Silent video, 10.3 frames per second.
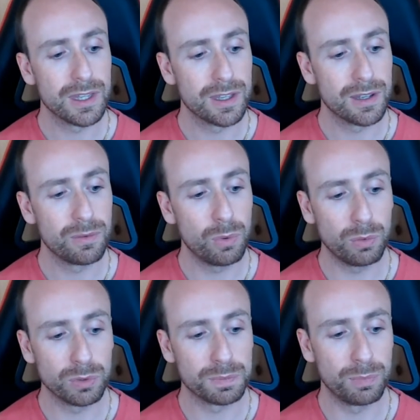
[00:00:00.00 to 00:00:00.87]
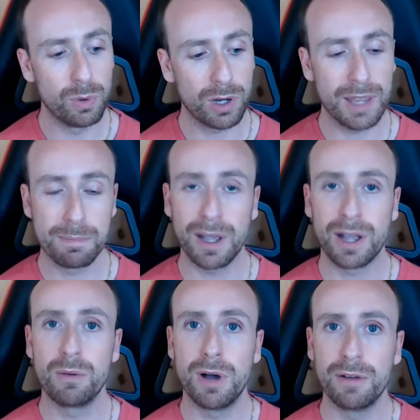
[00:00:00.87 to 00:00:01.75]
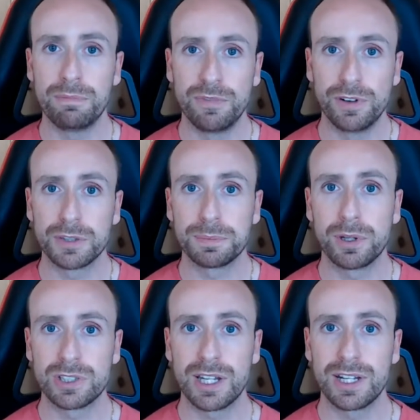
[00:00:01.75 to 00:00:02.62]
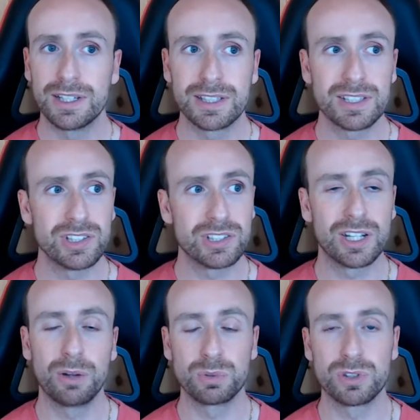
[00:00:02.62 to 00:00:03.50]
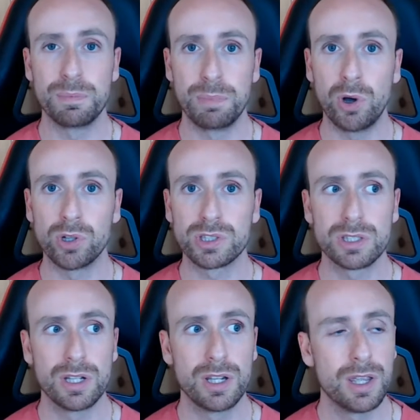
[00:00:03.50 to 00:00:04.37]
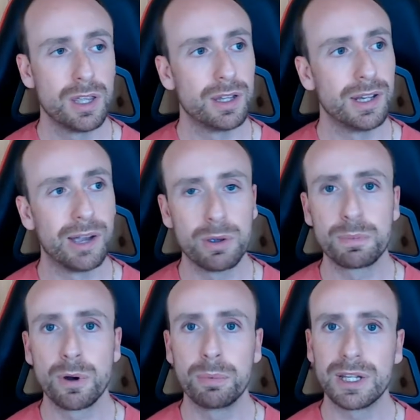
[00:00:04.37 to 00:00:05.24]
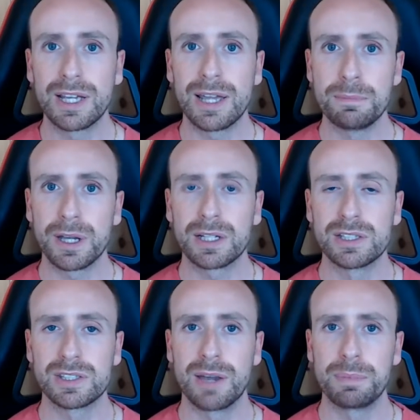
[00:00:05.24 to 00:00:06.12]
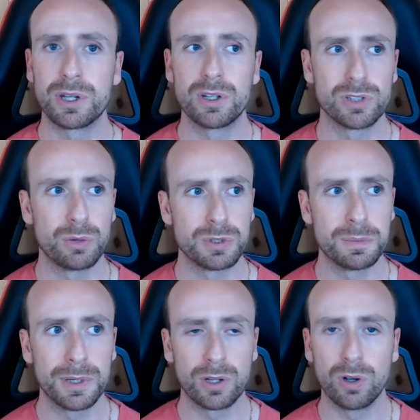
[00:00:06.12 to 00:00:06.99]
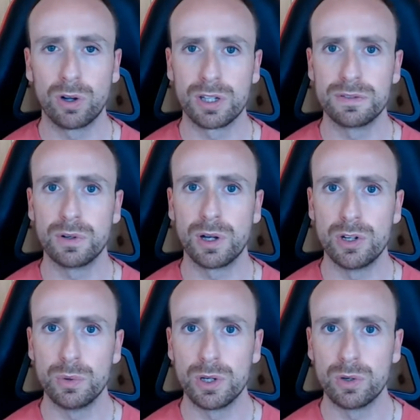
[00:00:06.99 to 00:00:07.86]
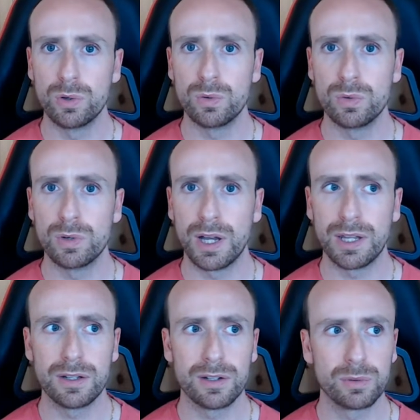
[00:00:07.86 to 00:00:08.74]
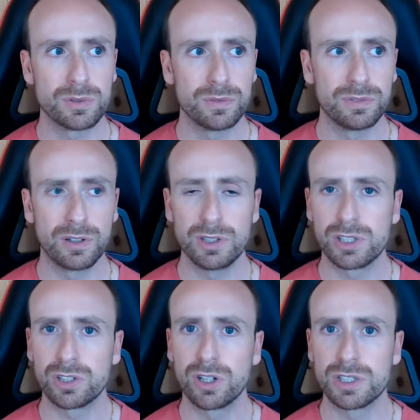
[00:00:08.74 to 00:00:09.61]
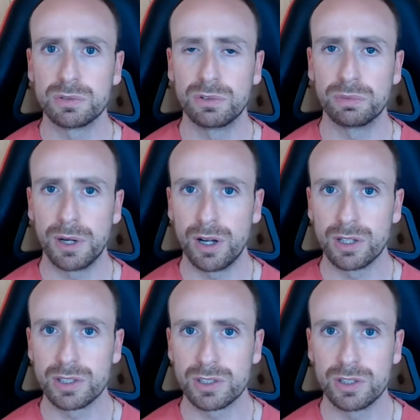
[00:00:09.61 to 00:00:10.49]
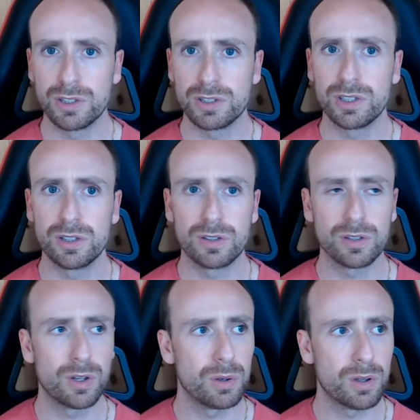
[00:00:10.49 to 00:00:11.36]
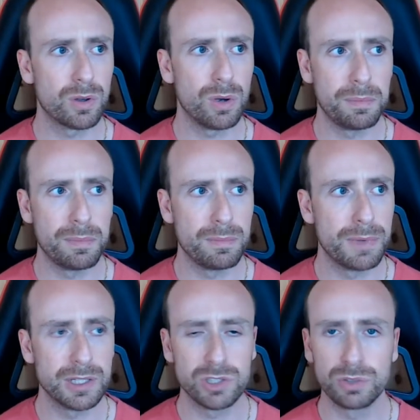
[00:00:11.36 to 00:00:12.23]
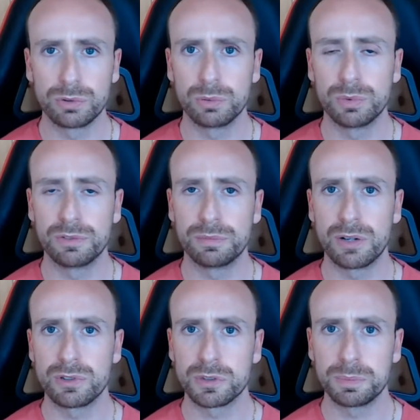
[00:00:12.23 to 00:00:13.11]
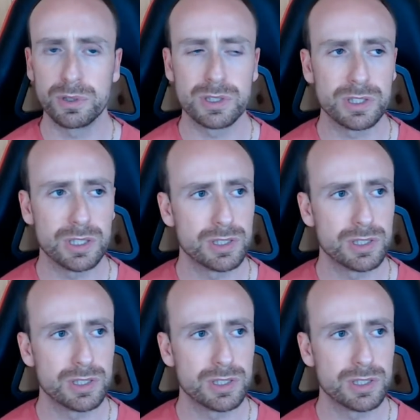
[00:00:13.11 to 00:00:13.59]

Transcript: What came back on my first personality test? It said I was the boss. Now, it probably came back as that because I was a bit cocky, thought I knew it all, and I was very assertive with my answers and quite managerial with my responses.